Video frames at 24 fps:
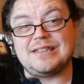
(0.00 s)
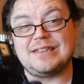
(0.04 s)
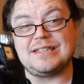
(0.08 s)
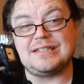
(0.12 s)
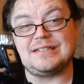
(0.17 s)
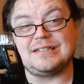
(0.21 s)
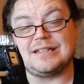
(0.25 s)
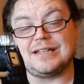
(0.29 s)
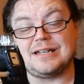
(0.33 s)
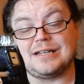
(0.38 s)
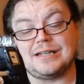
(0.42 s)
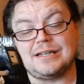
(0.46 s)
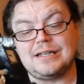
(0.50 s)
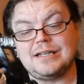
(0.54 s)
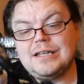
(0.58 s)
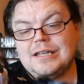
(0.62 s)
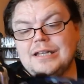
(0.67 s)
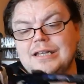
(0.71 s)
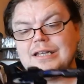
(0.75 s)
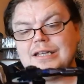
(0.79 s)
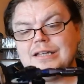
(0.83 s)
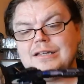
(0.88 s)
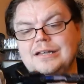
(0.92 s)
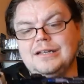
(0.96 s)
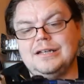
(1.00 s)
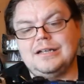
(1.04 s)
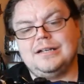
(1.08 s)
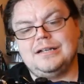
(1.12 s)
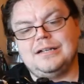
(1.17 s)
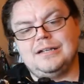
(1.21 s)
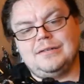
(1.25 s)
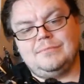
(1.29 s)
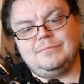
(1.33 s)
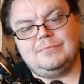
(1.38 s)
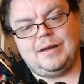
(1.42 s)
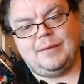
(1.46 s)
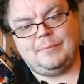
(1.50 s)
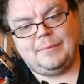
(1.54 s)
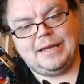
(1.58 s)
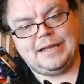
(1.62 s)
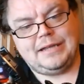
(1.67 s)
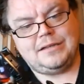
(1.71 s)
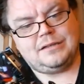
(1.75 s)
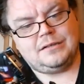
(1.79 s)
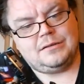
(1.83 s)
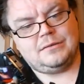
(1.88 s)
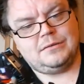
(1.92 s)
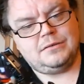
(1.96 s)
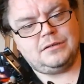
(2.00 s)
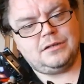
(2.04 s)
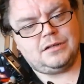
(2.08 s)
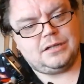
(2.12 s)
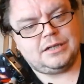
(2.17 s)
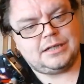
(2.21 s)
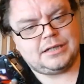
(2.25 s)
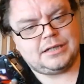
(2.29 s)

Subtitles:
this guy, I might do.